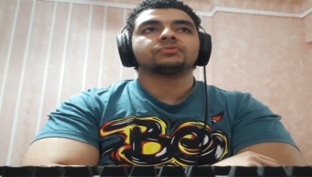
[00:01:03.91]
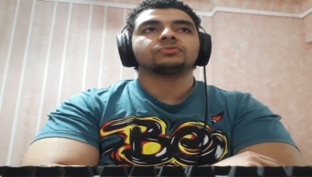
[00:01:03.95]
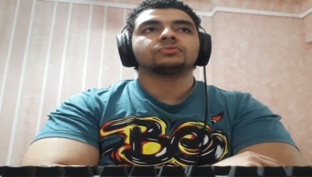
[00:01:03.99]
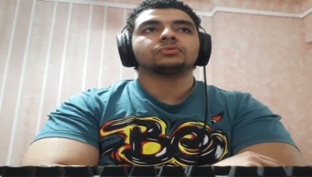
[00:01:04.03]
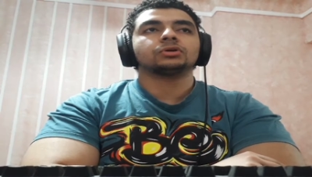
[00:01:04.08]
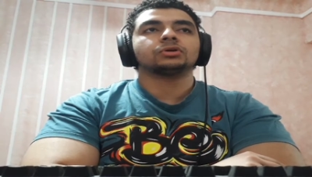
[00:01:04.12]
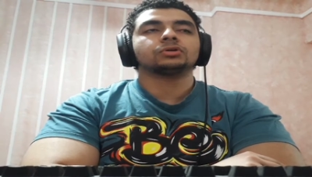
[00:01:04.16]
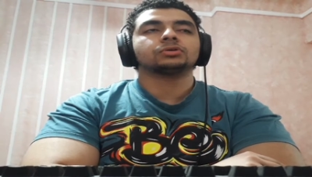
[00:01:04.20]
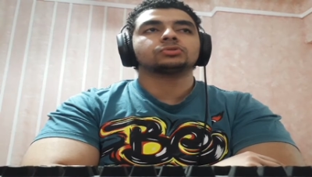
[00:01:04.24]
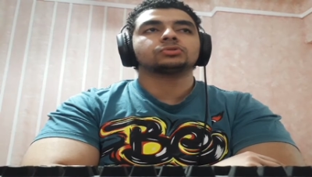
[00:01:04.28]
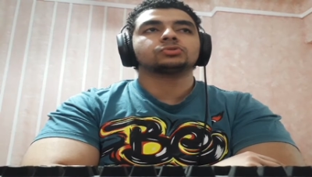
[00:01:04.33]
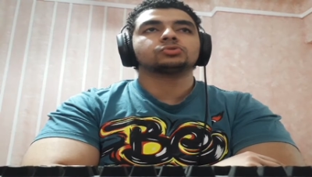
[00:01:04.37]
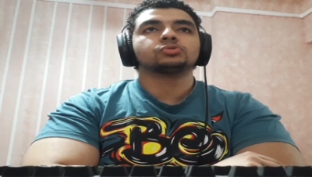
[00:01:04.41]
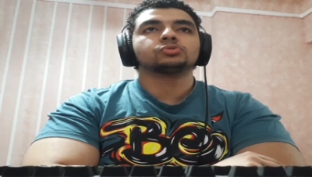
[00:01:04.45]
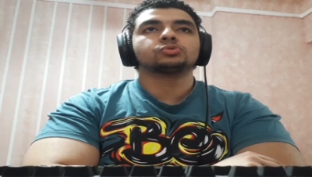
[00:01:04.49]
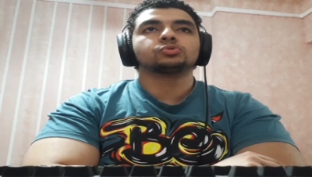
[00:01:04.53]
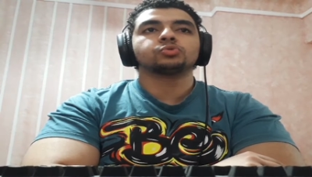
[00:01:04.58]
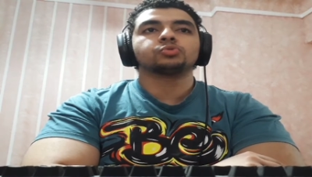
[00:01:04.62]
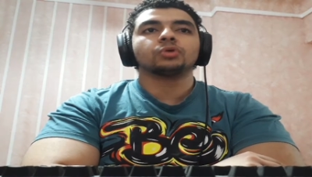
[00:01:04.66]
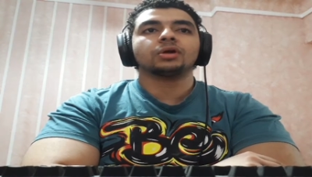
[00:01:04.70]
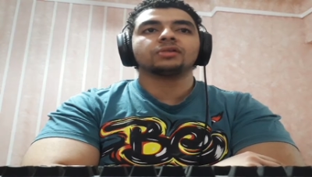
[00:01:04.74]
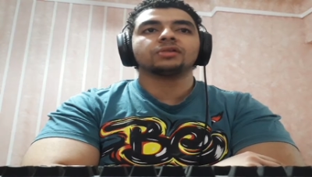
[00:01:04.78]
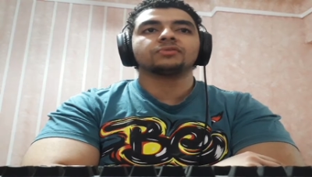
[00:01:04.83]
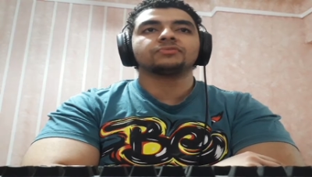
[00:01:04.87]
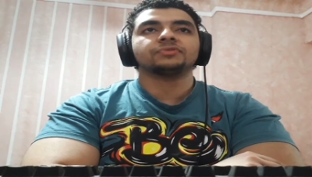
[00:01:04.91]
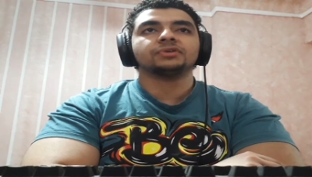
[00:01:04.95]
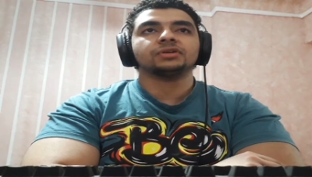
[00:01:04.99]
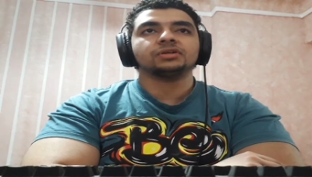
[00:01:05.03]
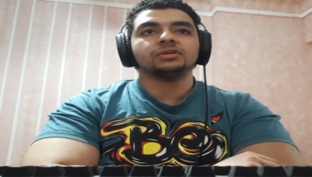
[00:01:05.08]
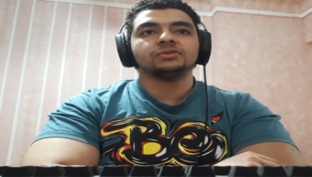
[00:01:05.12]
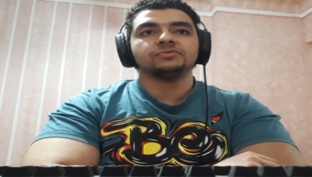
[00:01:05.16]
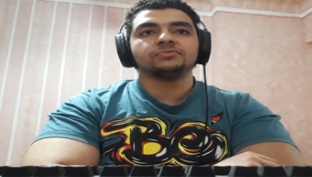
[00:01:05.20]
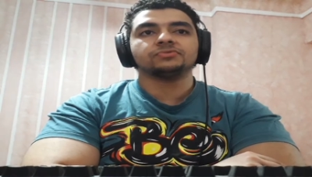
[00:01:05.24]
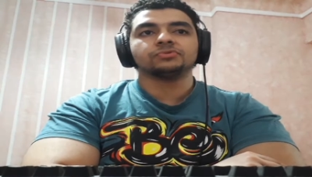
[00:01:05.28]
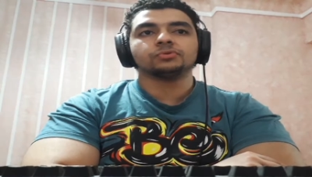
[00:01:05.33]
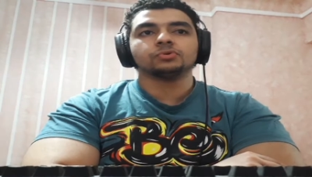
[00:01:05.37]
or 212
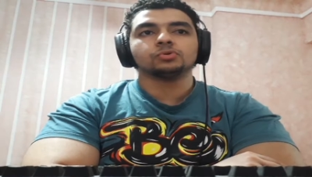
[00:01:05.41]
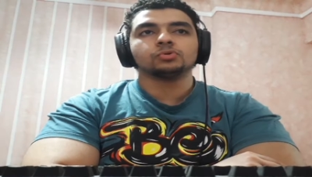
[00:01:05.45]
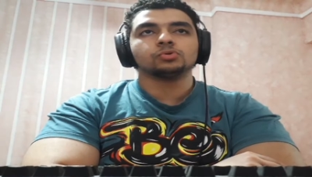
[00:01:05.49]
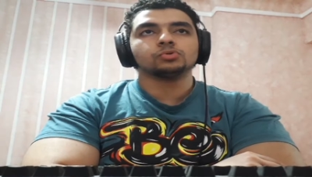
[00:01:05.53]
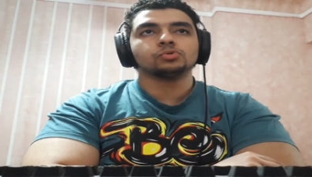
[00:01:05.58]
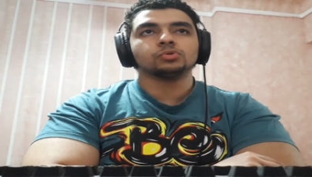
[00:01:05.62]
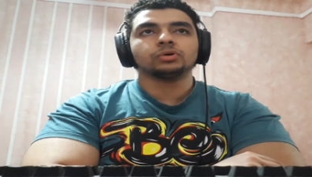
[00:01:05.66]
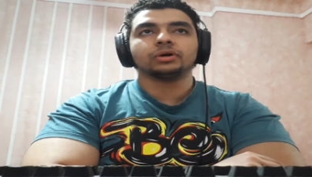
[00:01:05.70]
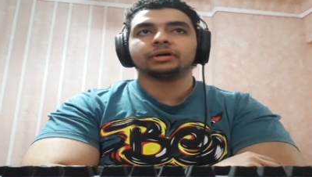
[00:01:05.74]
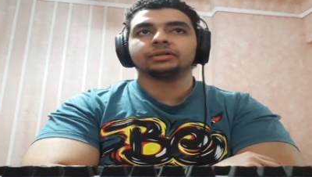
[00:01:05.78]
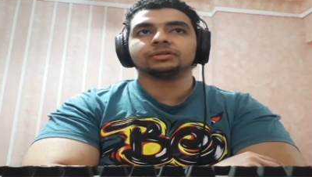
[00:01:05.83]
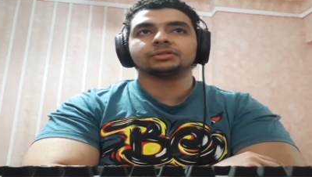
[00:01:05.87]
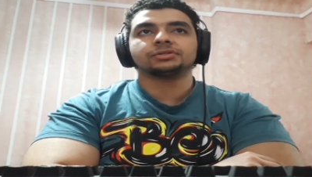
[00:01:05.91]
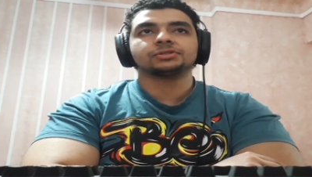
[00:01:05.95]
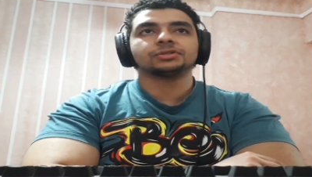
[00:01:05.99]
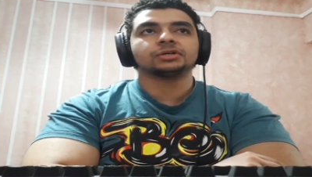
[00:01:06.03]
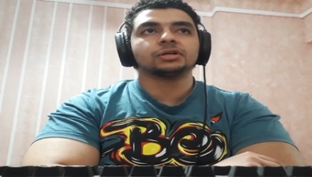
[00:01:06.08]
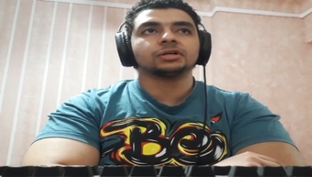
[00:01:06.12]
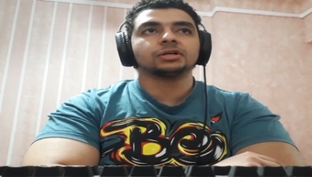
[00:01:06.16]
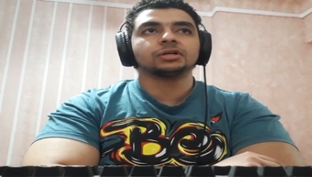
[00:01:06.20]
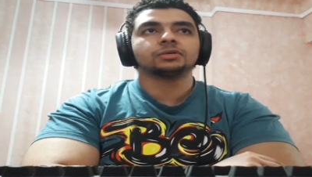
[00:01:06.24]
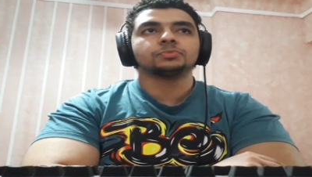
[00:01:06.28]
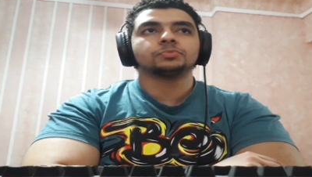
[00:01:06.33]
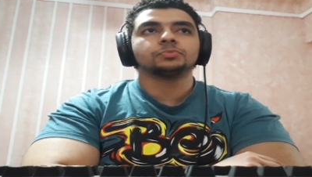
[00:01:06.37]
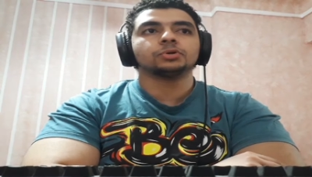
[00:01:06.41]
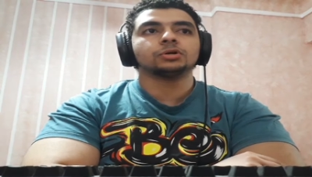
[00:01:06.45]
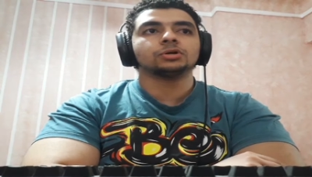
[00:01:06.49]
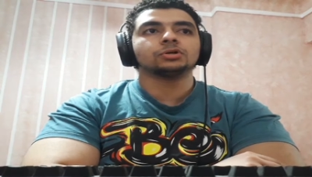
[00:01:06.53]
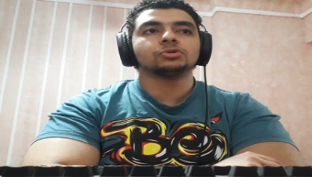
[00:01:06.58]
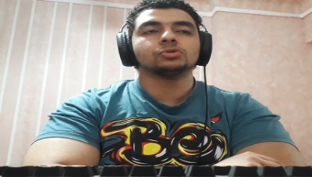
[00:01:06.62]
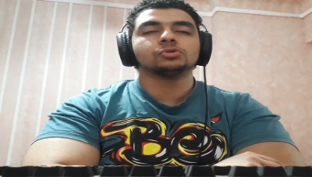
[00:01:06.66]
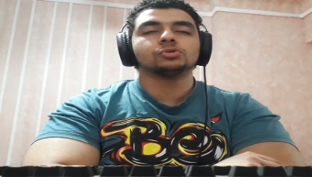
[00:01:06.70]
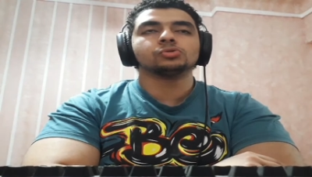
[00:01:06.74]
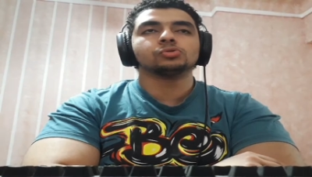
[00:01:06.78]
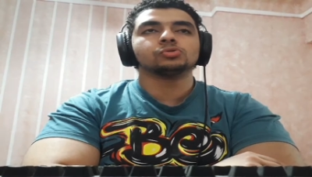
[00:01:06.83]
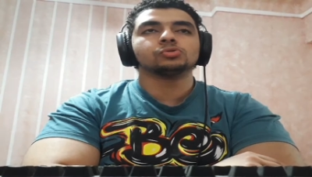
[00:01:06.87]
Evo and
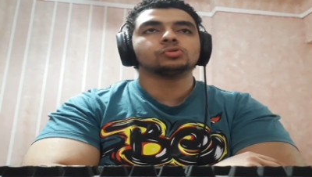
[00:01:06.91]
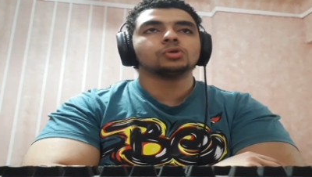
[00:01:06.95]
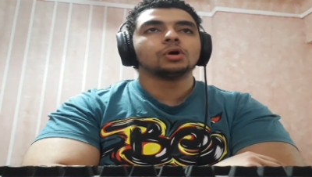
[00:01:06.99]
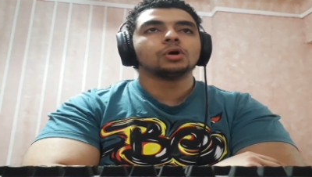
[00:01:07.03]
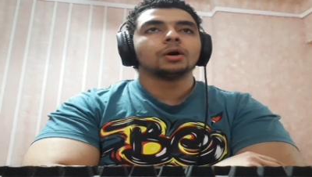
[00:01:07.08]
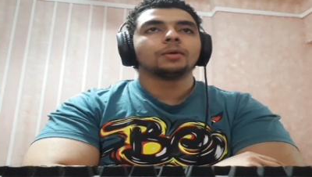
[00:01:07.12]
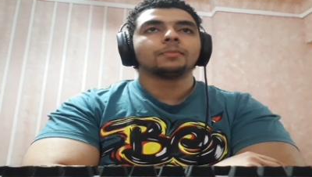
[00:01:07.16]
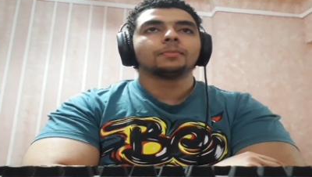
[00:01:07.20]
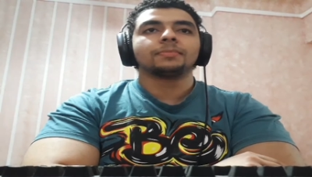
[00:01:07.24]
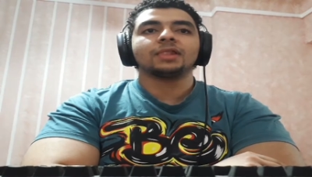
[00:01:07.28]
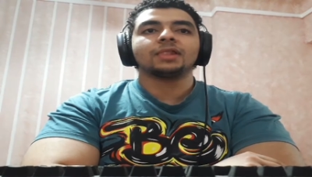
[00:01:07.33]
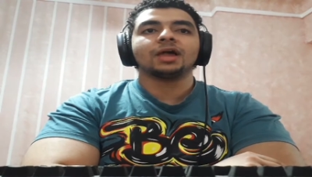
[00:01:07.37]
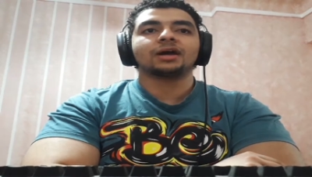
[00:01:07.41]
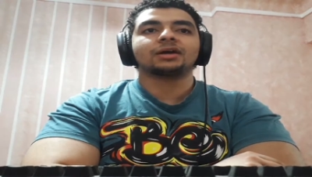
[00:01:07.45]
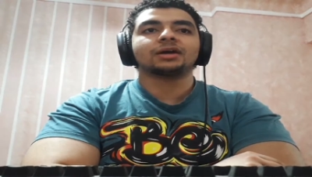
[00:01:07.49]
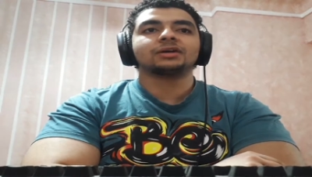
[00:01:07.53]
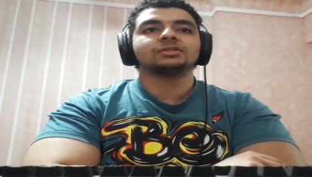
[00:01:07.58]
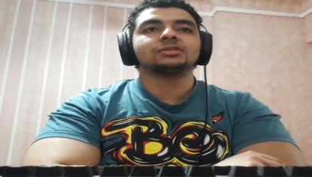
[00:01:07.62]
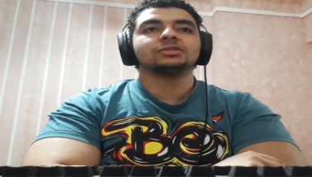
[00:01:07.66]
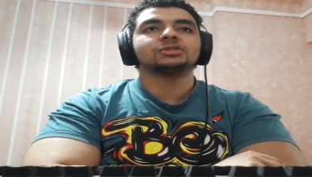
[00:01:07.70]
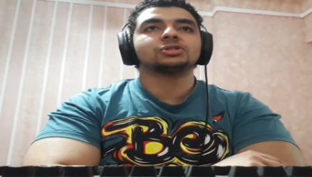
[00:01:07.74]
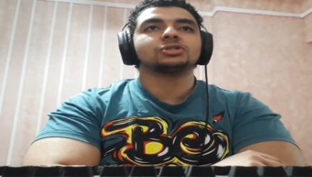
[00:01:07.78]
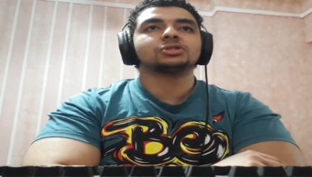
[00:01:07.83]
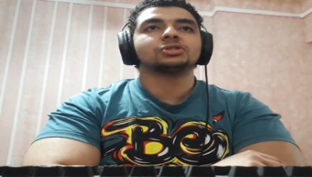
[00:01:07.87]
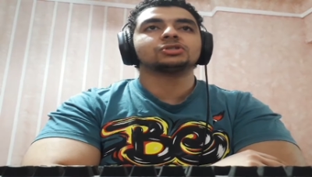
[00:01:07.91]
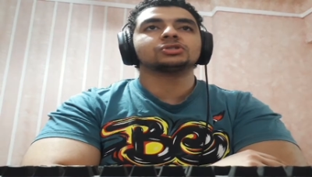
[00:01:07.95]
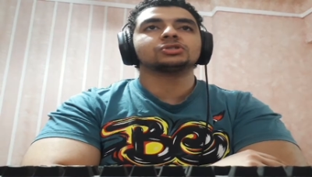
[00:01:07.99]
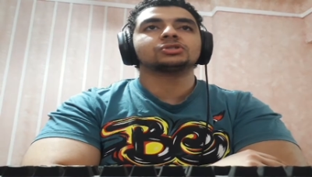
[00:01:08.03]
Turbo Black Edition.